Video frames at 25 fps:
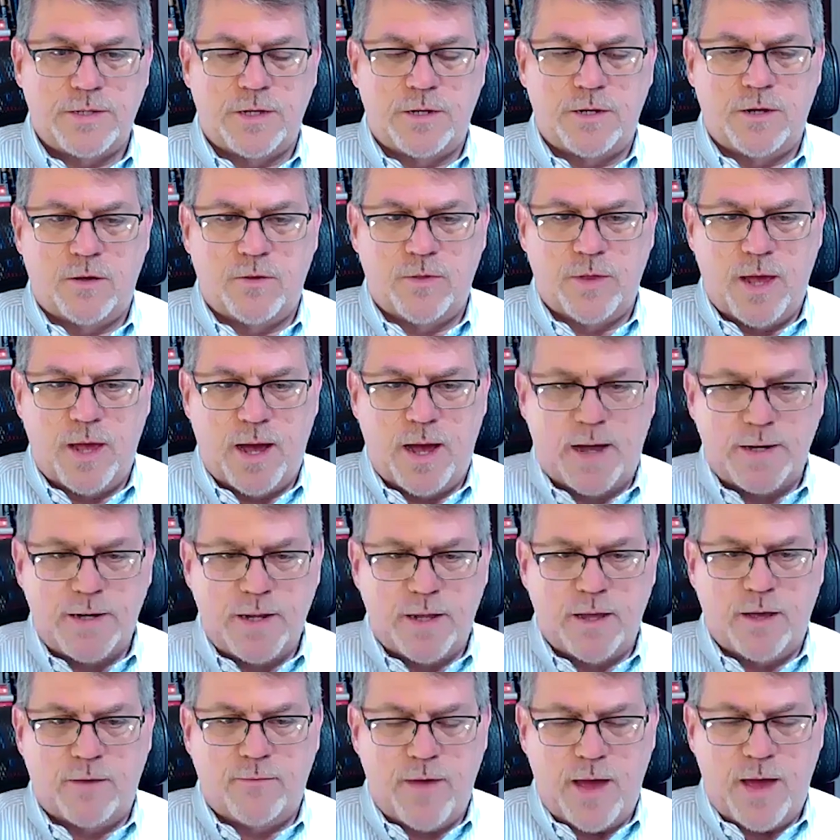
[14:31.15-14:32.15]
The
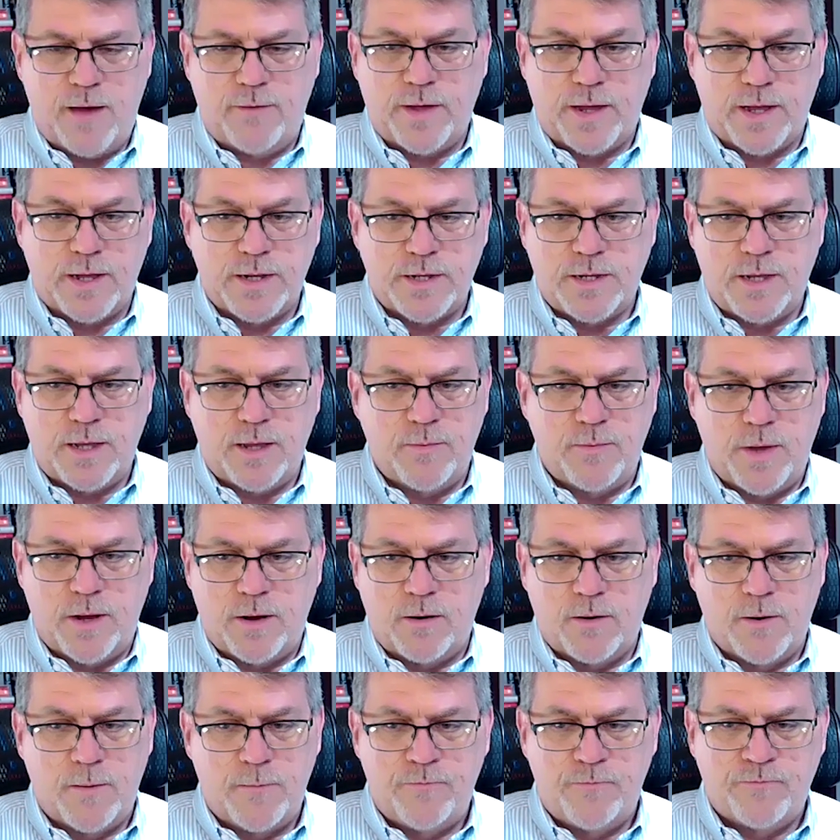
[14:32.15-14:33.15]
idea of having a team
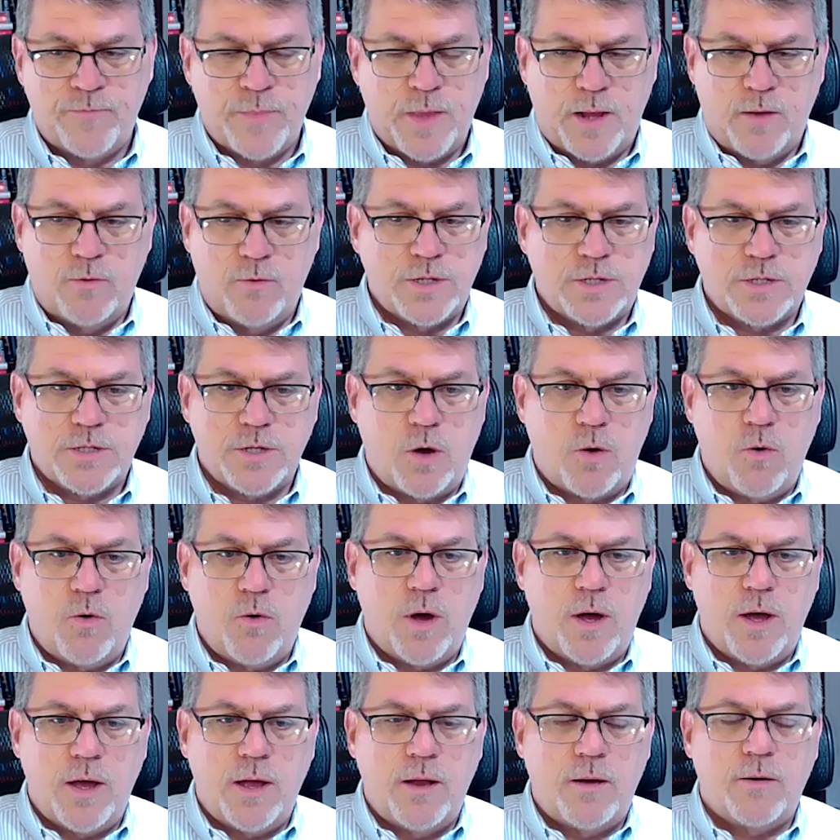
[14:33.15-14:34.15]
here, it was
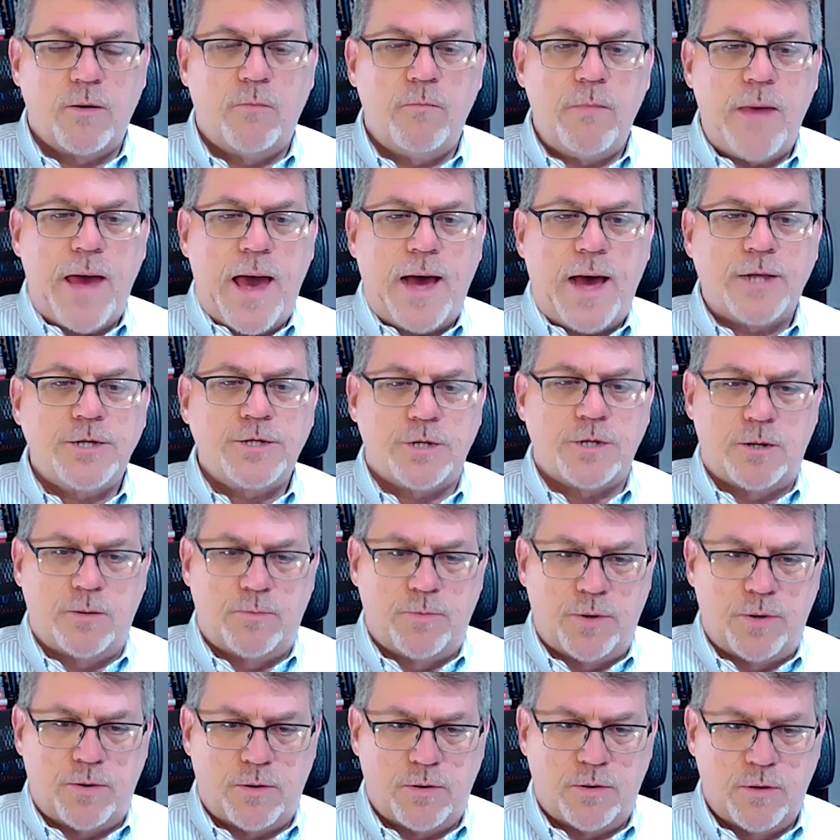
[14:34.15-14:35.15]
so
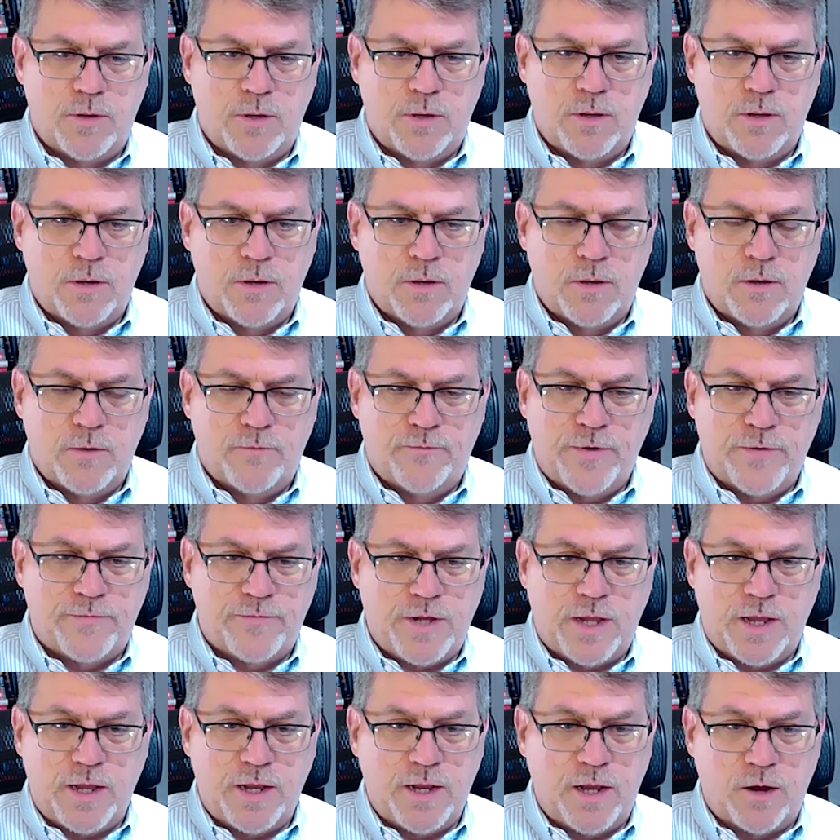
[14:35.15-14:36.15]
unimaginable
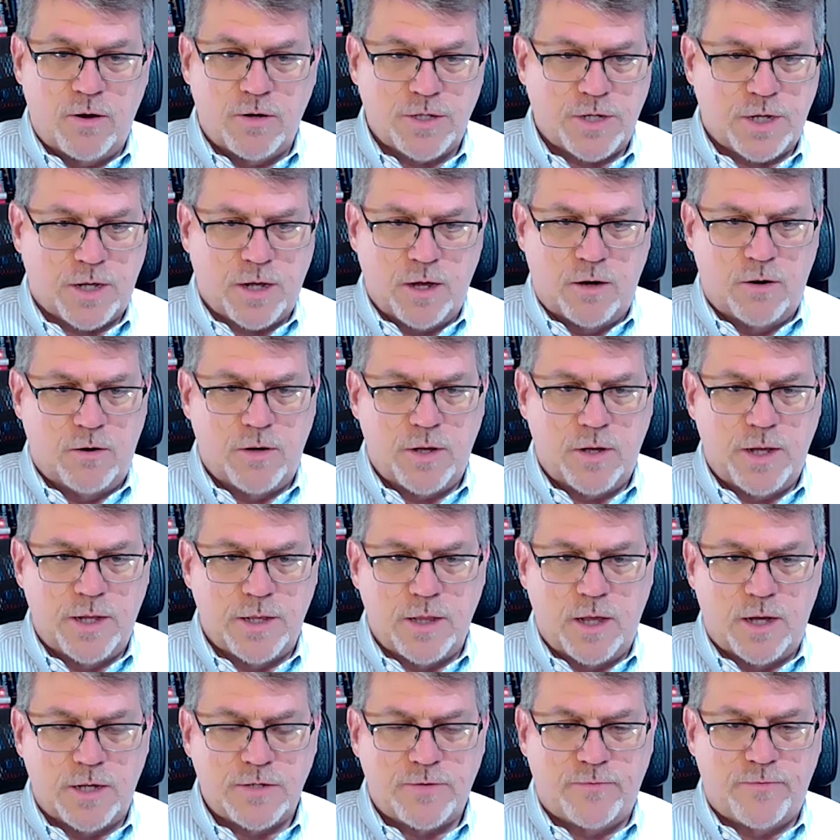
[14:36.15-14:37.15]
15 years ago in
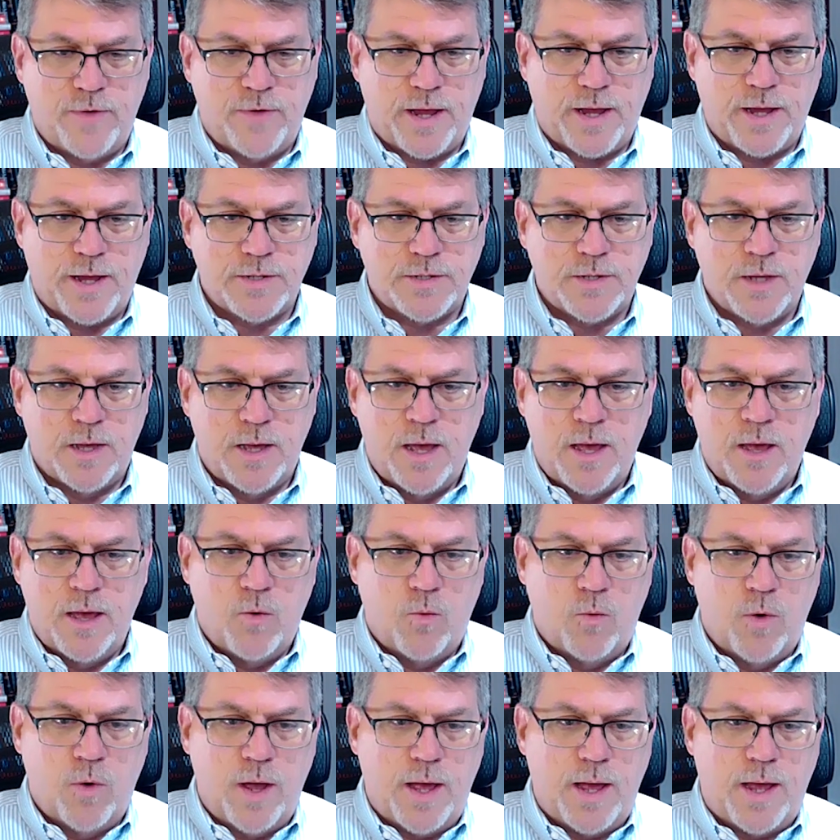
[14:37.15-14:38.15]
Las Vegas
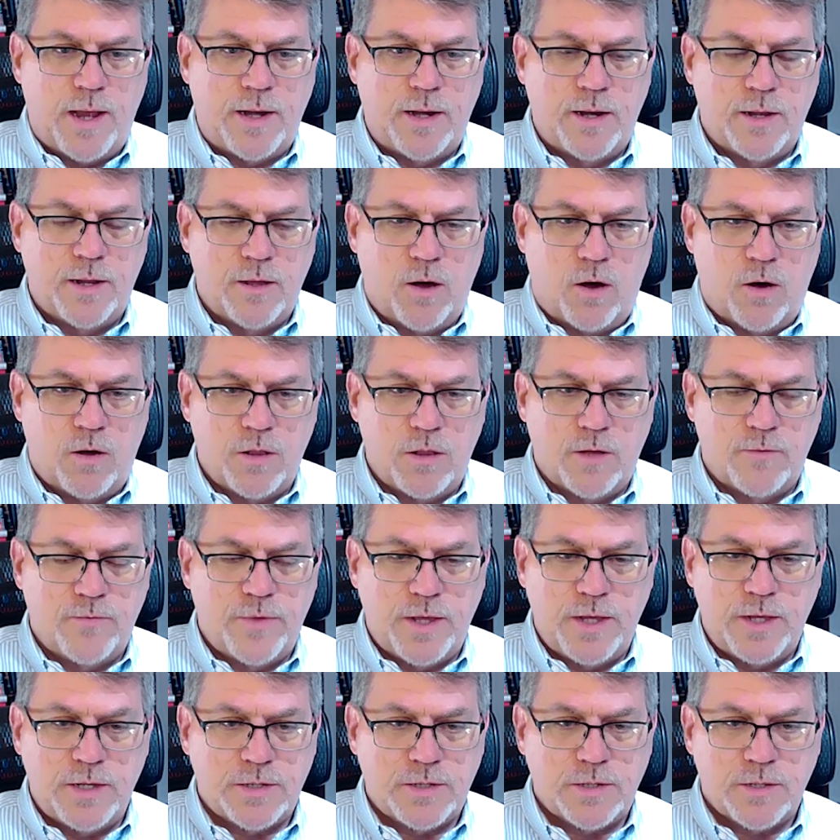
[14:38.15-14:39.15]
when all of
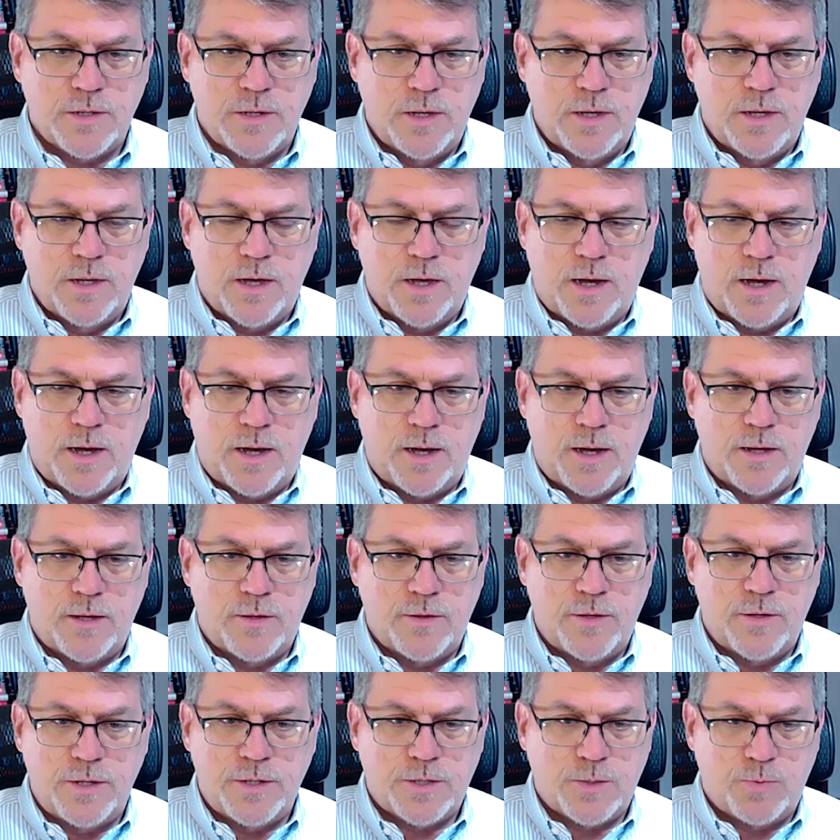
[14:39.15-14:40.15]
these
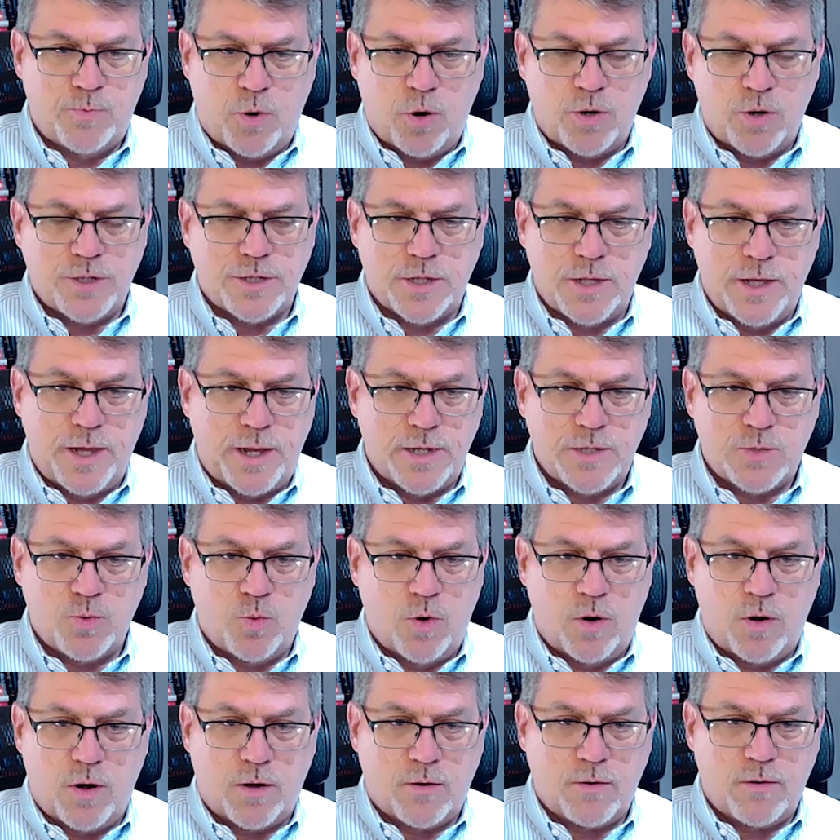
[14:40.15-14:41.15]
sports leagues
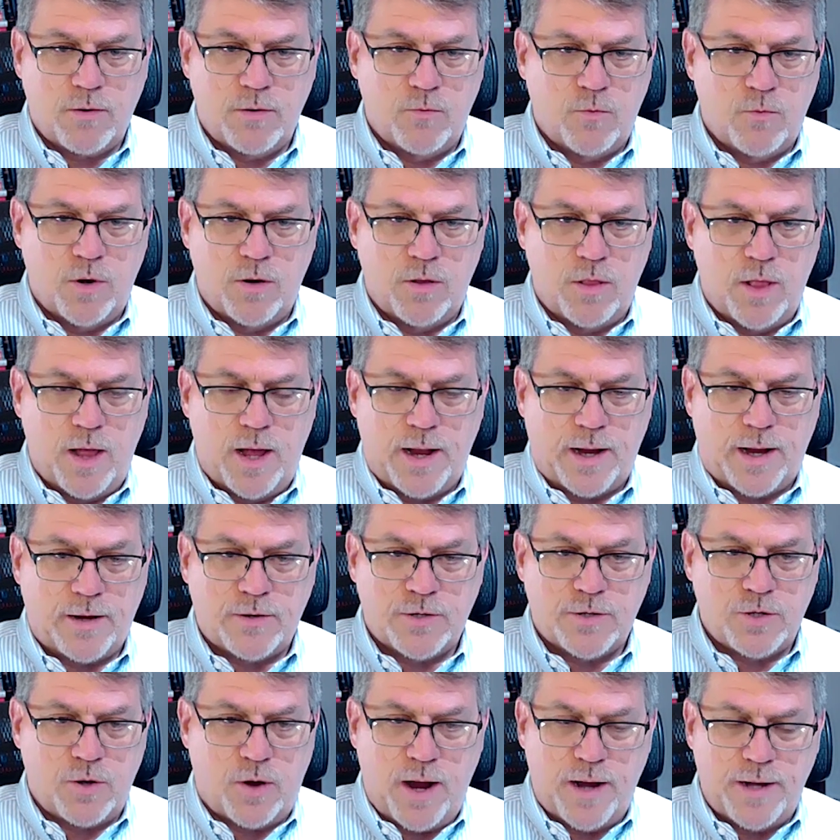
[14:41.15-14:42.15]
were like
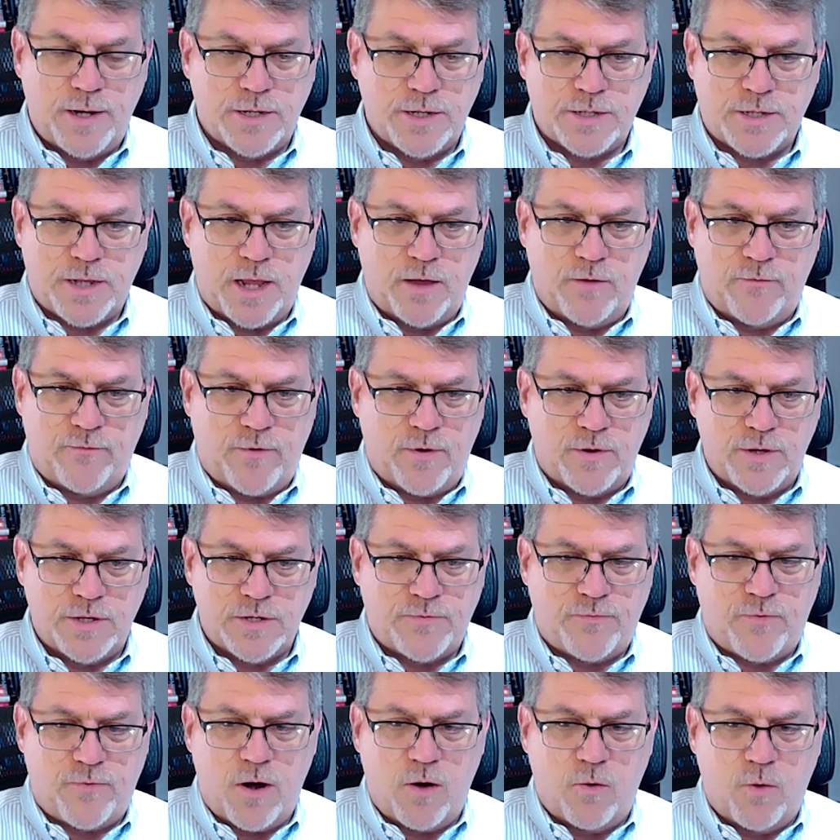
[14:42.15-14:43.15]
trying to stay as
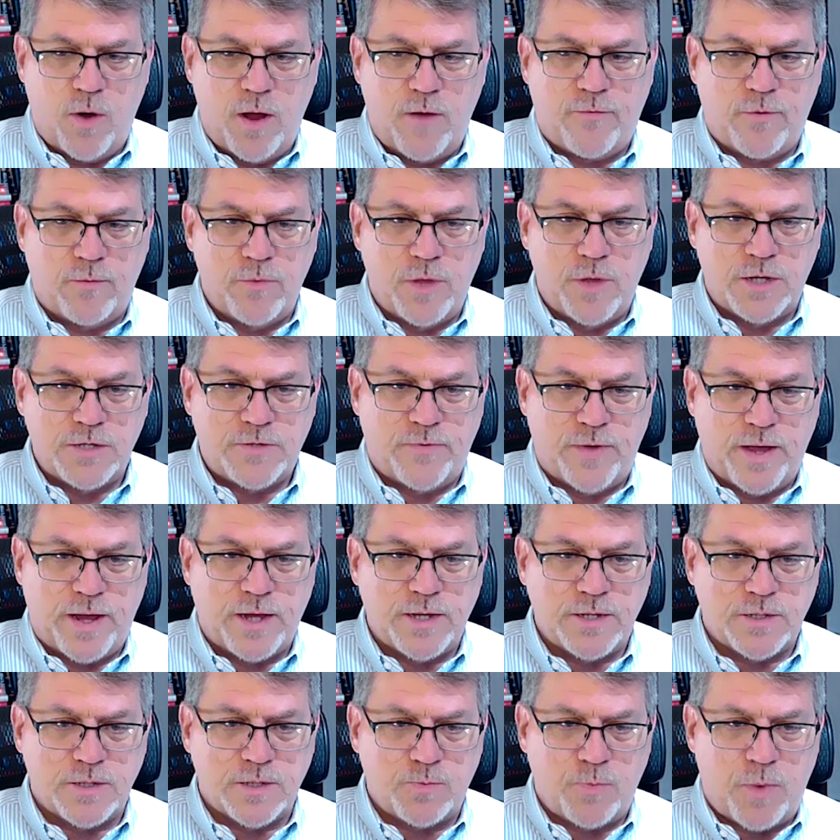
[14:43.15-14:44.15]
far away from Las
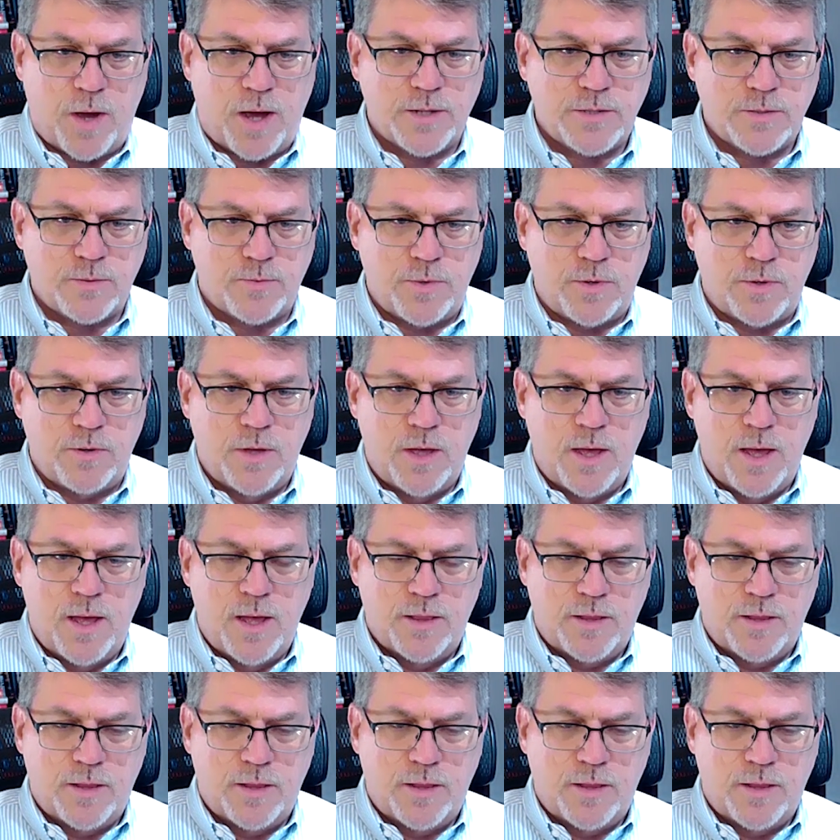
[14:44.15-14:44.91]
Vegas as possible.